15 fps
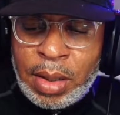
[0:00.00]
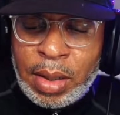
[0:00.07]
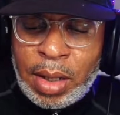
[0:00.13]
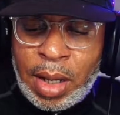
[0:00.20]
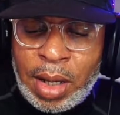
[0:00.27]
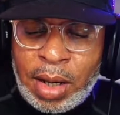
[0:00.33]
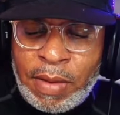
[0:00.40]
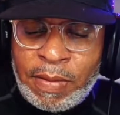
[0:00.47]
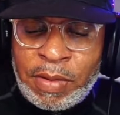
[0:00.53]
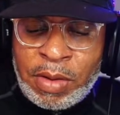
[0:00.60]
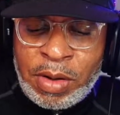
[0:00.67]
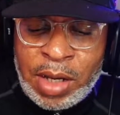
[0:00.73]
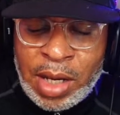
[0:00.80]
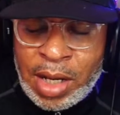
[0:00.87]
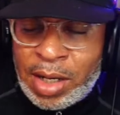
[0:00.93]
Like if you
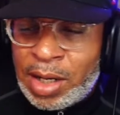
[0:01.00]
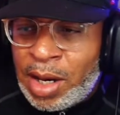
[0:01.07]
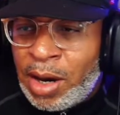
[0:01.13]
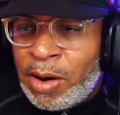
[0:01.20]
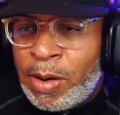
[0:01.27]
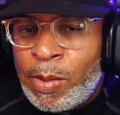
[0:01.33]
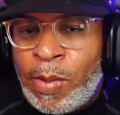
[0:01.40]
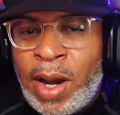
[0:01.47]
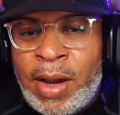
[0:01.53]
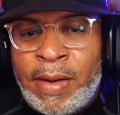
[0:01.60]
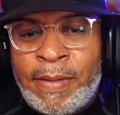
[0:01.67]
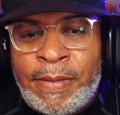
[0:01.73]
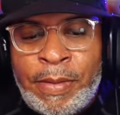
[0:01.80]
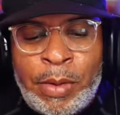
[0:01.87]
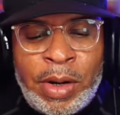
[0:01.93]
can get Derek White
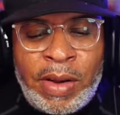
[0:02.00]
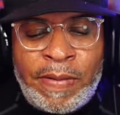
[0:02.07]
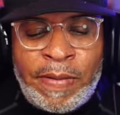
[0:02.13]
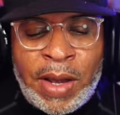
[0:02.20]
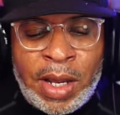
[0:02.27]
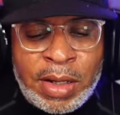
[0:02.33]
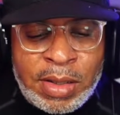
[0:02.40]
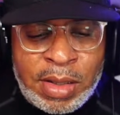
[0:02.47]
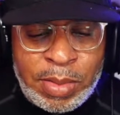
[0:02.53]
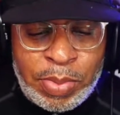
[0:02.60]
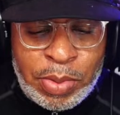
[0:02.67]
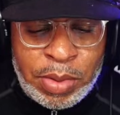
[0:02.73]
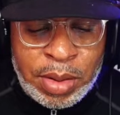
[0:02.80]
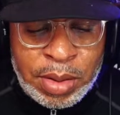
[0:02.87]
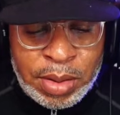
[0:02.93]
in 40 fantasy
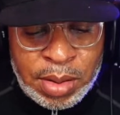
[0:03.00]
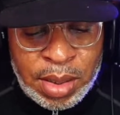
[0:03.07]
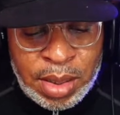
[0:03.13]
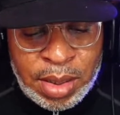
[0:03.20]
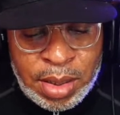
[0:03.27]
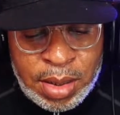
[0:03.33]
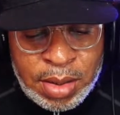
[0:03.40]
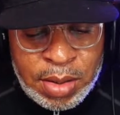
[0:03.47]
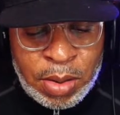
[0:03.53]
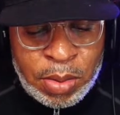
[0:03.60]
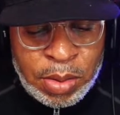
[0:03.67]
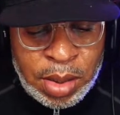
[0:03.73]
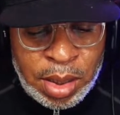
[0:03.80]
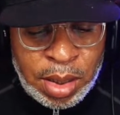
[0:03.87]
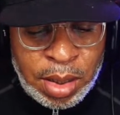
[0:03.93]
points and he's
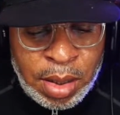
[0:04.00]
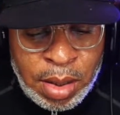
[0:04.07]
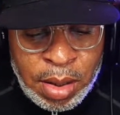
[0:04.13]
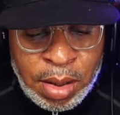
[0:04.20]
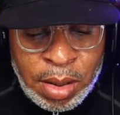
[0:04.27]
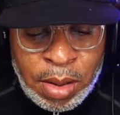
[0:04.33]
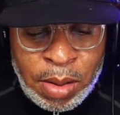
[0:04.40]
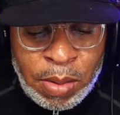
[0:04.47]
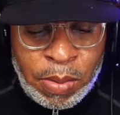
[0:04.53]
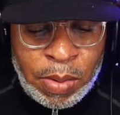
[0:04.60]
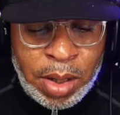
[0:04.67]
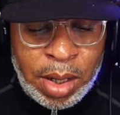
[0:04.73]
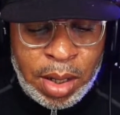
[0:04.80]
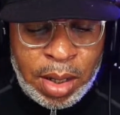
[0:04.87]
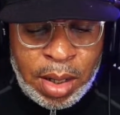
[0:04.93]
only
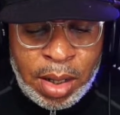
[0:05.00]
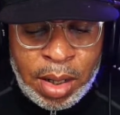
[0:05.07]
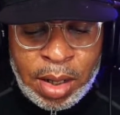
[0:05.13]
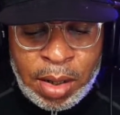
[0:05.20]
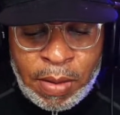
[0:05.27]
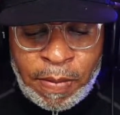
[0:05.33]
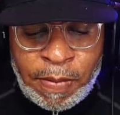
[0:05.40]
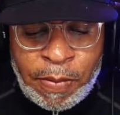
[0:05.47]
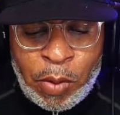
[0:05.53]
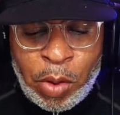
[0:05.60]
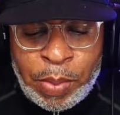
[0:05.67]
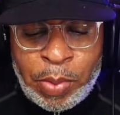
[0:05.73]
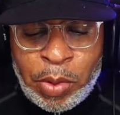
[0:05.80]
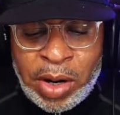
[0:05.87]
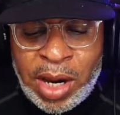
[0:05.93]
what
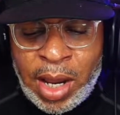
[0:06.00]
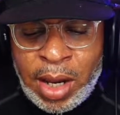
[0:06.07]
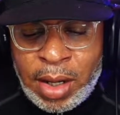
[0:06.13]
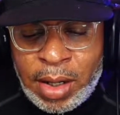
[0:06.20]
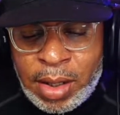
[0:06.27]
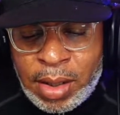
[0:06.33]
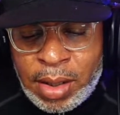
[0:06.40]
4.8,